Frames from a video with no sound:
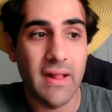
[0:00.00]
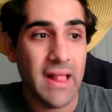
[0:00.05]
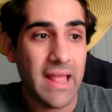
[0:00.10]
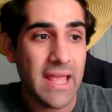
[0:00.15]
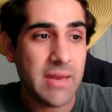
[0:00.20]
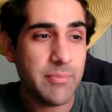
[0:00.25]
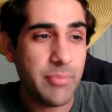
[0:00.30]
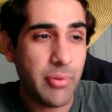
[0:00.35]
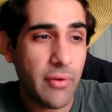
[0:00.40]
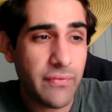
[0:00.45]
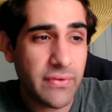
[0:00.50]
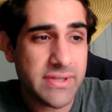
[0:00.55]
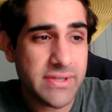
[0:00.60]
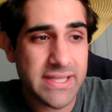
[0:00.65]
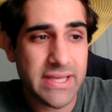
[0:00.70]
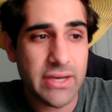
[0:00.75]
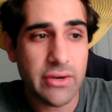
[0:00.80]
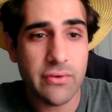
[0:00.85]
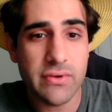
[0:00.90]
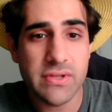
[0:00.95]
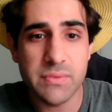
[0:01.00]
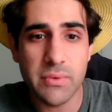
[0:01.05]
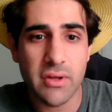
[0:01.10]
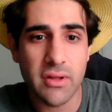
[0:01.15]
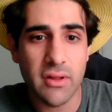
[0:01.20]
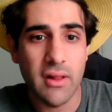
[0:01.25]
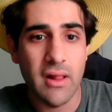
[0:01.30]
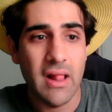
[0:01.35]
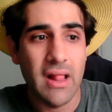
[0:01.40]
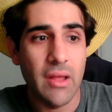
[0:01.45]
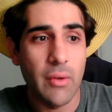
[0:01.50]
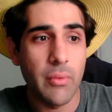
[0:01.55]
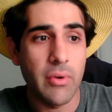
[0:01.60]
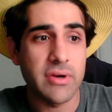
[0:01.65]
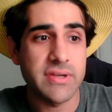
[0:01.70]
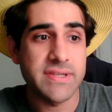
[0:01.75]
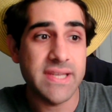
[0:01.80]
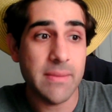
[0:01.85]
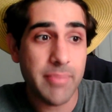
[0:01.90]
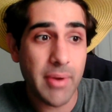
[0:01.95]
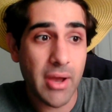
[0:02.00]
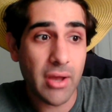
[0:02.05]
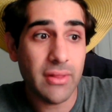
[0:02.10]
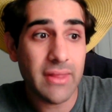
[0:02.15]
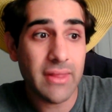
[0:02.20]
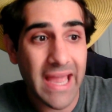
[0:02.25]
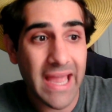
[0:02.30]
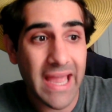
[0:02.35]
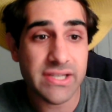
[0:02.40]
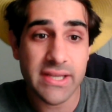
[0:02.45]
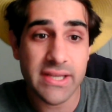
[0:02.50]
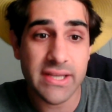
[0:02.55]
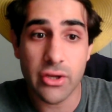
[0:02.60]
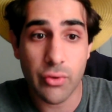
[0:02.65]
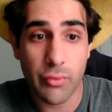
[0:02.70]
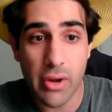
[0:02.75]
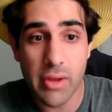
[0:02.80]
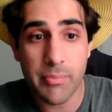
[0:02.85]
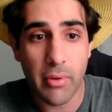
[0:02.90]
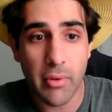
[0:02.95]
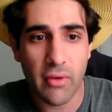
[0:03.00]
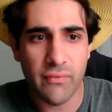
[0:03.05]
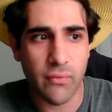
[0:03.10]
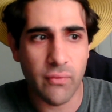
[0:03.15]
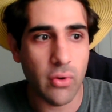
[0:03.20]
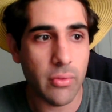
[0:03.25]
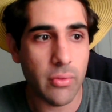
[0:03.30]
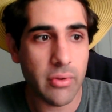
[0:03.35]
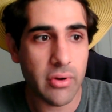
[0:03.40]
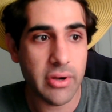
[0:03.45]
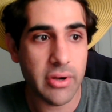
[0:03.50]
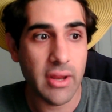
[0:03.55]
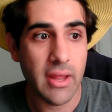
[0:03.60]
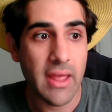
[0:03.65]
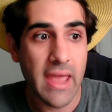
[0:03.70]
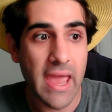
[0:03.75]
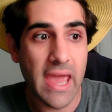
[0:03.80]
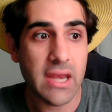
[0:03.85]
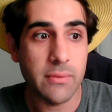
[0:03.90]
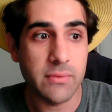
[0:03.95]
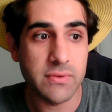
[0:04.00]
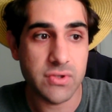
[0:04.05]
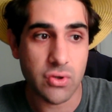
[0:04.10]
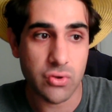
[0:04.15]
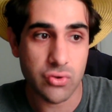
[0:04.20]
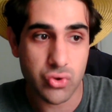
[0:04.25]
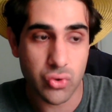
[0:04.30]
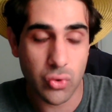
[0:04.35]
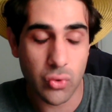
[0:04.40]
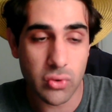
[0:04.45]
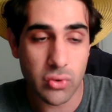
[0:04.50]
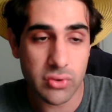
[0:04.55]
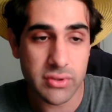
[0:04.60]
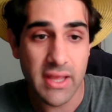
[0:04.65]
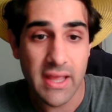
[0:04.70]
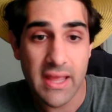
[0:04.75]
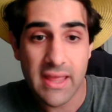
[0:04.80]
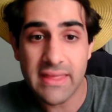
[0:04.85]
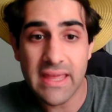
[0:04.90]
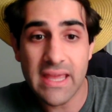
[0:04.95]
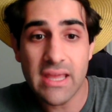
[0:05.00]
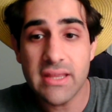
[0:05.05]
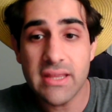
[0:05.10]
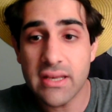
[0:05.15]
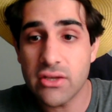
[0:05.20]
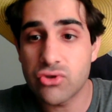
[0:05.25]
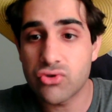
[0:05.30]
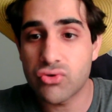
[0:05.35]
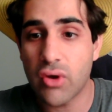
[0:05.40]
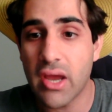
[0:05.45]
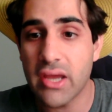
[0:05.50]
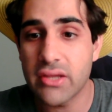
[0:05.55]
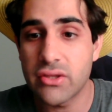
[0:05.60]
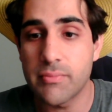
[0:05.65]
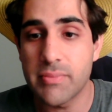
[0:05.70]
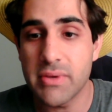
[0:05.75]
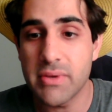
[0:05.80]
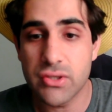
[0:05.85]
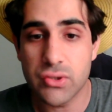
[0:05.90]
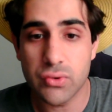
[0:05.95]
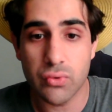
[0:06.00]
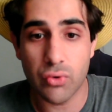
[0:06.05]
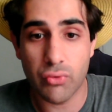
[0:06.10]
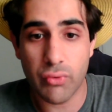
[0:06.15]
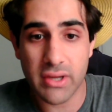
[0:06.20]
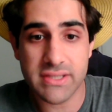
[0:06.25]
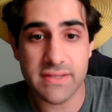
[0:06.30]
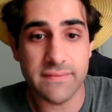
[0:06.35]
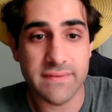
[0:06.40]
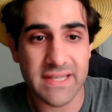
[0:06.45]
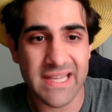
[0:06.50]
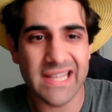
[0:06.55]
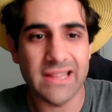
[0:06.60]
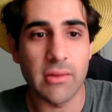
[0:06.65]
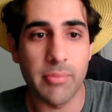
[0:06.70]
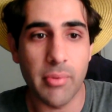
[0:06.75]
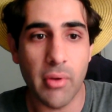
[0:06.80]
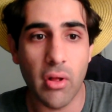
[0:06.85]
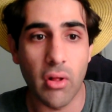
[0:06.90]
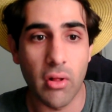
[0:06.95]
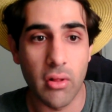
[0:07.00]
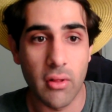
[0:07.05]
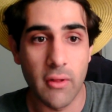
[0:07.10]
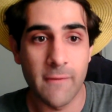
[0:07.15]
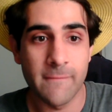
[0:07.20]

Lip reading: In perfect scenarios where St. Pauli actually had a great ball forward and it was controlled, they didn't try to be too aggressive to get the ball.